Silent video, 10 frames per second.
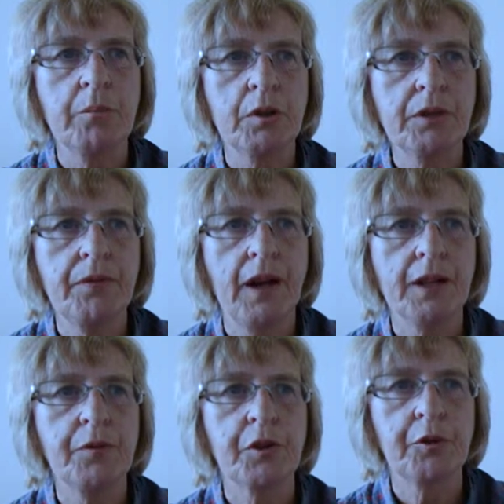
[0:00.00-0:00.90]

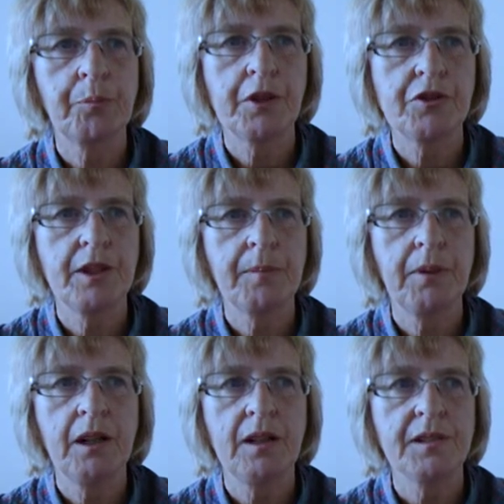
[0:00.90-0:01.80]
modified for expression in
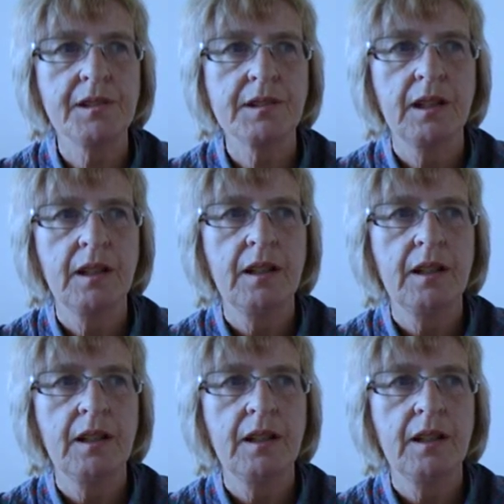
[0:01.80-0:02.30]
plants,